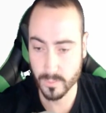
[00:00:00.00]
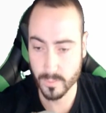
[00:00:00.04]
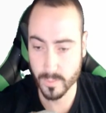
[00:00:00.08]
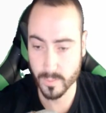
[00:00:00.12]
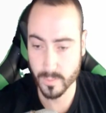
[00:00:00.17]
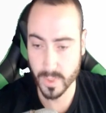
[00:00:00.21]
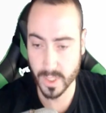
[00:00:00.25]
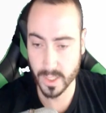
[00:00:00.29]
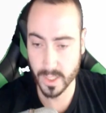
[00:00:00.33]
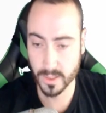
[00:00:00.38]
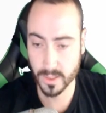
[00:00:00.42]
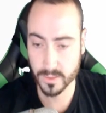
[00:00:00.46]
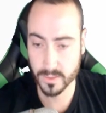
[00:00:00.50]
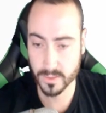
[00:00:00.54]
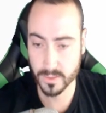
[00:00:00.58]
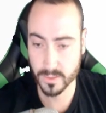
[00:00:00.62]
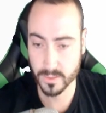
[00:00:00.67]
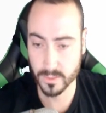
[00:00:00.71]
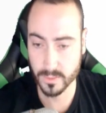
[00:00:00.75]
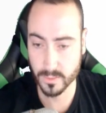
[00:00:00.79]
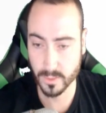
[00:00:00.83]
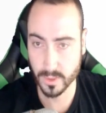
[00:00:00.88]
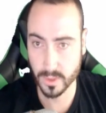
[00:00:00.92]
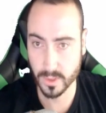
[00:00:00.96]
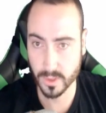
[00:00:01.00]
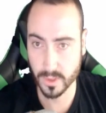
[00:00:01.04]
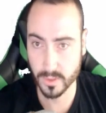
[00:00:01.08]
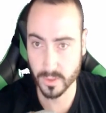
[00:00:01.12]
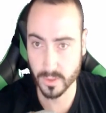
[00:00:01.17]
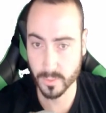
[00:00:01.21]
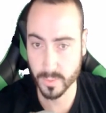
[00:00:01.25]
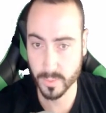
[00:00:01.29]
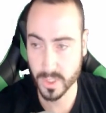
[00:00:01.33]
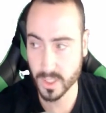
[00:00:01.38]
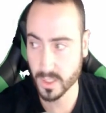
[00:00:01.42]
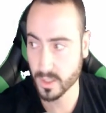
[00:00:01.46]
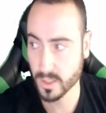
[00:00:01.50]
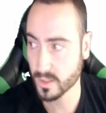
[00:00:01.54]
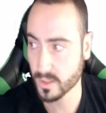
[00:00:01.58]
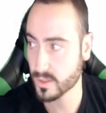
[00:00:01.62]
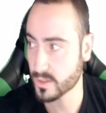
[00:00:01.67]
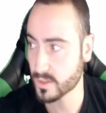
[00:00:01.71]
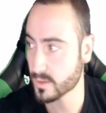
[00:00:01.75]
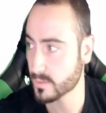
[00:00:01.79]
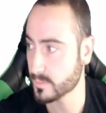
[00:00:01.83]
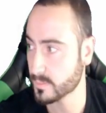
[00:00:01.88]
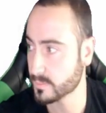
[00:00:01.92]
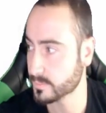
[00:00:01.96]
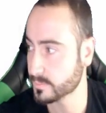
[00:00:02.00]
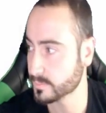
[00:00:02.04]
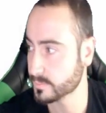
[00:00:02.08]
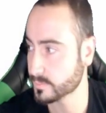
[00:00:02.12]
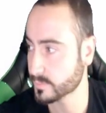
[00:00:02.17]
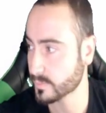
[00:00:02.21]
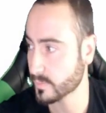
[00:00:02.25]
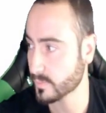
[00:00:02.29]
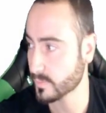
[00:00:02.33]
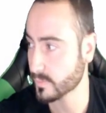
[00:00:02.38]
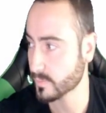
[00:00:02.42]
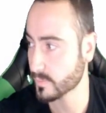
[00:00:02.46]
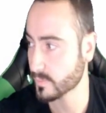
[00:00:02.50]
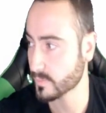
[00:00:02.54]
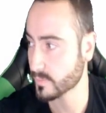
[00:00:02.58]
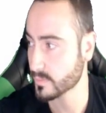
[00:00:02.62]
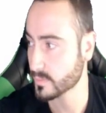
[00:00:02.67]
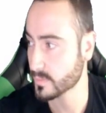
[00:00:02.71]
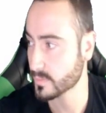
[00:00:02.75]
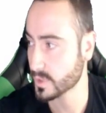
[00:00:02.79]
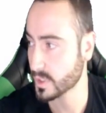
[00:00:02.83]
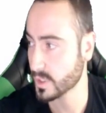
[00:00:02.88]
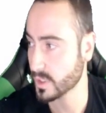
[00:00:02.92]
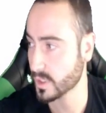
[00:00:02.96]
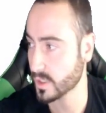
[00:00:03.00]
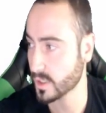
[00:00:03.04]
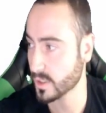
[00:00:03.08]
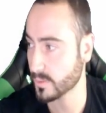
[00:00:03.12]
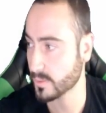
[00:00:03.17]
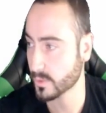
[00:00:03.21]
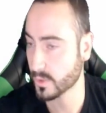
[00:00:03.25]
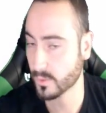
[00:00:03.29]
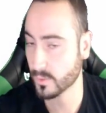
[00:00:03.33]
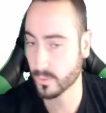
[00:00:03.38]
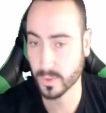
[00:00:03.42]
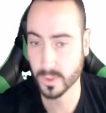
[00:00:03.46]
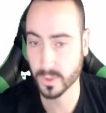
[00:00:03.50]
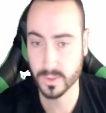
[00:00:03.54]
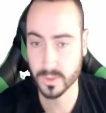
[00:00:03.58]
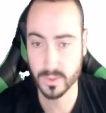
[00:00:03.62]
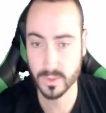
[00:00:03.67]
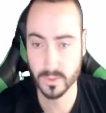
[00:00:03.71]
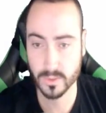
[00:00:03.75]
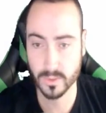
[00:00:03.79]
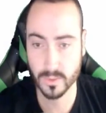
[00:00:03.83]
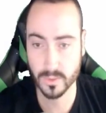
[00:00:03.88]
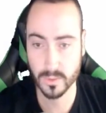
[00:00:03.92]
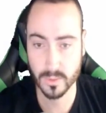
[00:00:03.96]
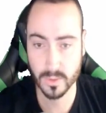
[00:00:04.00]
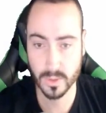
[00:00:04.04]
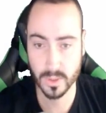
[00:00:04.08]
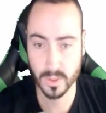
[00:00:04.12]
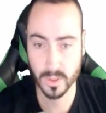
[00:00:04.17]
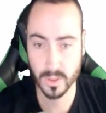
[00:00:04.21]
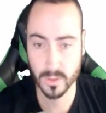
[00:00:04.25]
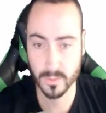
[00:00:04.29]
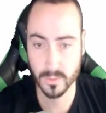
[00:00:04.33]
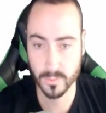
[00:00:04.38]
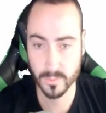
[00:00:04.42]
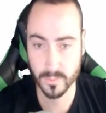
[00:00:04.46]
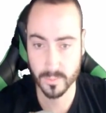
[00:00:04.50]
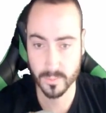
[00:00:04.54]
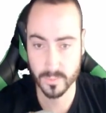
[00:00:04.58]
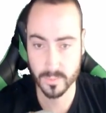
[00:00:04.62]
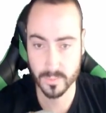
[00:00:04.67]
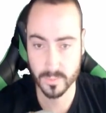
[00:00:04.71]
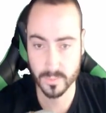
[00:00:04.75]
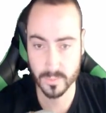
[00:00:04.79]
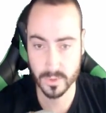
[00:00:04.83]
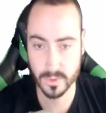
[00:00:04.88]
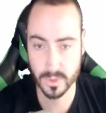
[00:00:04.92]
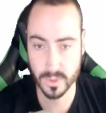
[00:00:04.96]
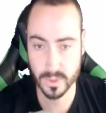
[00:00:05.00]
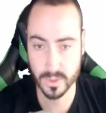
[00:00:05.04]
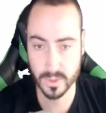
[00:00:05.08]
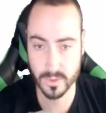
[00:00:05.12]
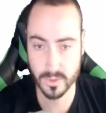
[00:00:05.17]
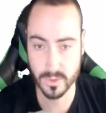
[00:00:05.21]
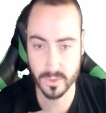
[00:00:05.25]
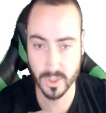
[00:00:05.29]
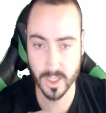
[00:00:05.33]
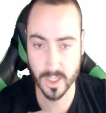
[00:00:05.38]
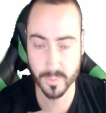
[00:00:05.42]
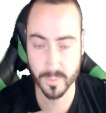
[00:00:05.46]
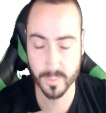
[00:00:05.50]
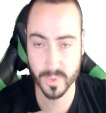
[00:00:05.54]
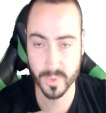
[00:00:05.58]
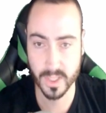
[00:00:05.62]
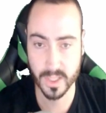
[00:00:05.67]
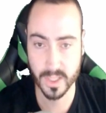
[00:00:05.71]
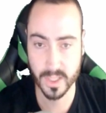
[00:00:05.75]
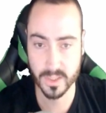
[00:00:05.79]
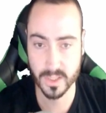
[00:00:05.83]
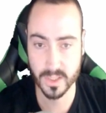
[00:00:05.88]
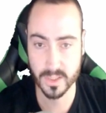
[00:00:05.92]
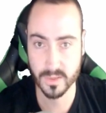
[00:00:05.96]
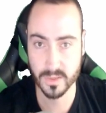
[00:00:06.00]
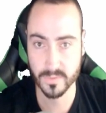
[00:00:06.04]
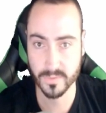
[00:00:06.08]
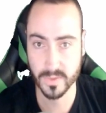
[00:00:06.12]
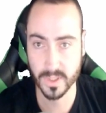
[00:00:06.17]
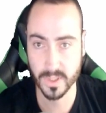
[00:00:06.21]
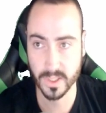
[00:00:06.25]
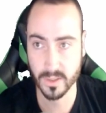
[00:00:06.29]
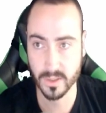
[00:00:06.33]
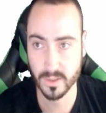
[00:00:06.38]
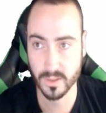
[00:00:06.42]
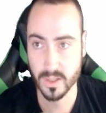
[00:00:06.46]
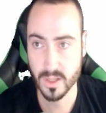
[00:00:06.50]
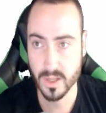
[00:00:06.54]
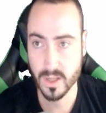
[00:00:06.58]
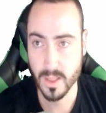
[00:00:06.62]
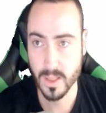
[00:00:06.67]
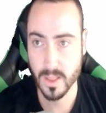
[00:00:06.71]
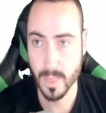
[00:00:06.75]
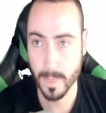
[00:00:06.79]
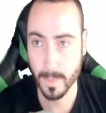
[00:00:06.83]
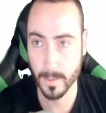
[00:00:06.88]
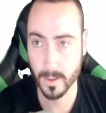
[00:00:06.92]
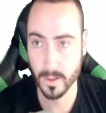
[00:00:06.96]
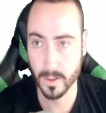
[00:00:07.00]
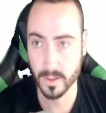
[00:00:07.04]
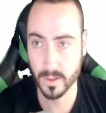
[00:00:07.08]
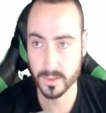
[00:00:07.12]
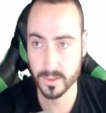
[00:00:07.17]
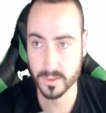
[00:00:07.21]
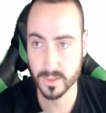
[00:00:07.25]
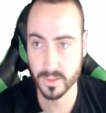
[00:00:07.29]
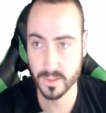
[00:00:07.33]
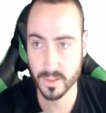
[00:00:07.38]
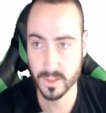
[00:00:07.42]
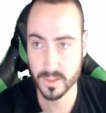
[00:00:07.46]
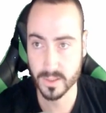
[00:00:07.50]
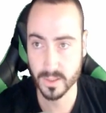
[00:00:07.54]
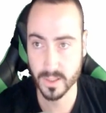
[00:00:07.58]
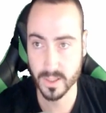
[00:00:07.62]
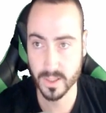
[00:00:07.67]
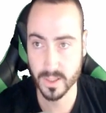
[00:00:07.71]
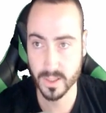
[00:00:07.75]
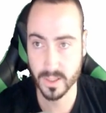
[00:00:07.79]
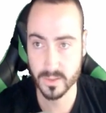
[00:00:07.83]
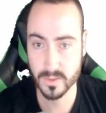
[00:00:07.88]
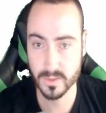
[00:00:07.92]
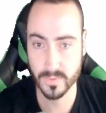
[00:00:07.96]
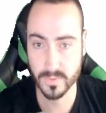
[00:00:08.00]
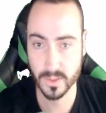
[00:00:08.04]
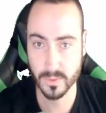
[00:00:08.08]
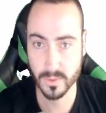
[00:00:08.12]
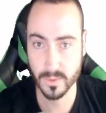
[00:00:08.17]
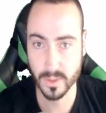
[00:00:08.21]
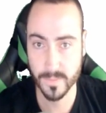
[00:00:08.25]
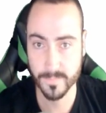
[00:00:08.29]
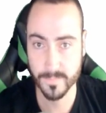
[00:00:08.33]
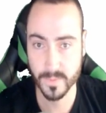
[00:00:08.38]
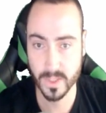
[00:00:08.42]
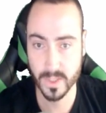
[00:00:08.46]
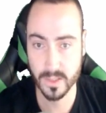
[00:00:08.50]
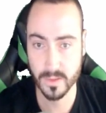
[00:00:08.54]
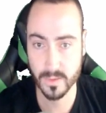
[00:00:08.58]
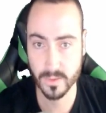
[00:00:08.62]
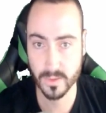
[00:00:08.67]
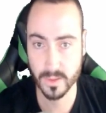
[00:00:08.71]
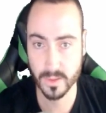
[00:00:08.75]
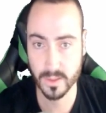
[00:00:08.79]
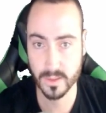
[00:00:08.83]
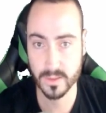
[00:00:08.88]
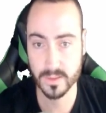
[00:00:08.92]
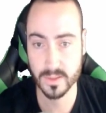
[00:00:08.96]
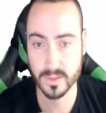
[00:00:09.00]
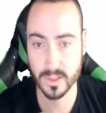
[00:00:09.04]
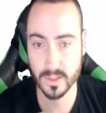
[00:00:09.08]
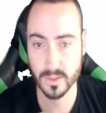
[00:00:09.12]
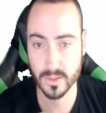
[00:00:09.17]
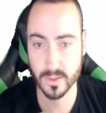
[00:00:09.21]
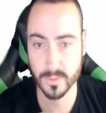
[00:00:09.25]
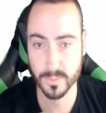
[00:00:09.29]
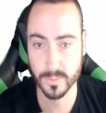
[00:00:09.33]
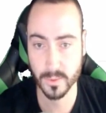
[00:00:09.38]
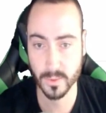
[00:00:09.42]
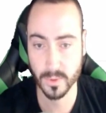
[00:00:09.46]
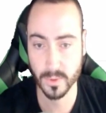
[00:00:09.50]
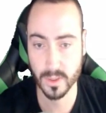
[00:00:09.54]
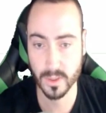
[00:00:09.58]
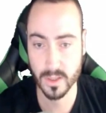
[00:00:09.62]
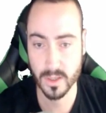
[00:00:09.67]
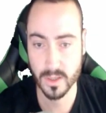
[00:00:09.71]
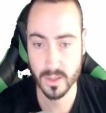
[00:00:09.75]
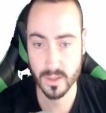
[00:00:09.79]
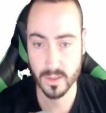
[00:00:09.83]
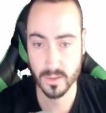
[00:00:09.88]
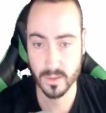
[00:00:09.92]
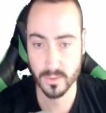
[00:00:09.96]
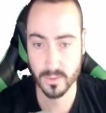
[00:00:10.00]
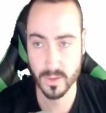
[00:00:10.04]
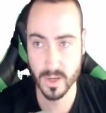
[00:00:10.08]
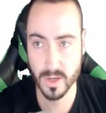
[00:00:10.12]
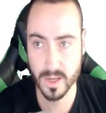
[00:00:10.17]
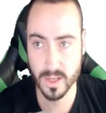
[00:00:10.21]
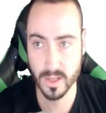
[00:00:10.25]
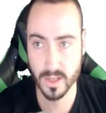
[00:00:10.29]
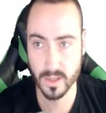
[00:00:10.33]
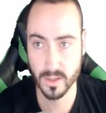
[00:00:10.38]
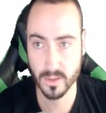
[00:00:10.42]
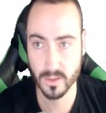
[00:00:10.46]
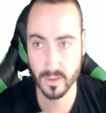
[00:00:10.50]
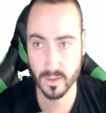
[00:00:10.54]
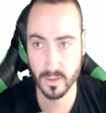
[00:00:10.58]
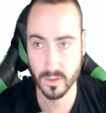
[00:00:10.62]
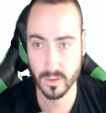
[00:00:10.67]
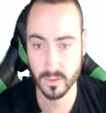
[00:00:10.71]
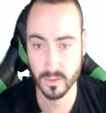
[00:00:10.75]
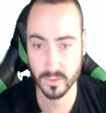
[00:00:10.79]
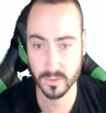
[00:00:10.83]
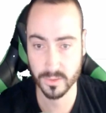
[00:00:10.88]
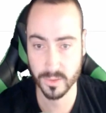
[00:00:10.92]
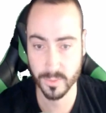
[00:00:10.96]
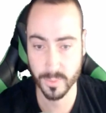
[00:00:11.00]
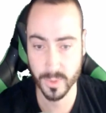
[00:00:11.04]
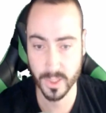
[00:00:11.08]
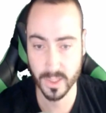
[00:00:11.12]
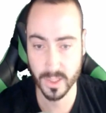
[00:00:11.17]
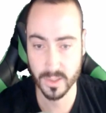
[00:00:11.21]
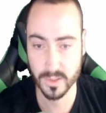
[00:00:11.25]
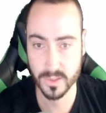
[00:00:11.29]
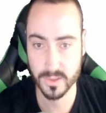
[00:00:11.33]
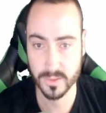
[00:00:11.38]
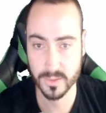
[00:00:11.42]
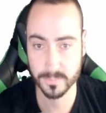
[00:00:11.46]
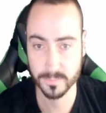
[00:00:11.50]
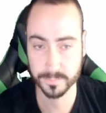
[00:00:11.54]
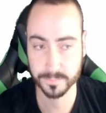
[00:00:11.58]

Back to our other page. And I'm going to just drop that JSON file onto this Lighthouse viewer, and you can see the report right here all on the page.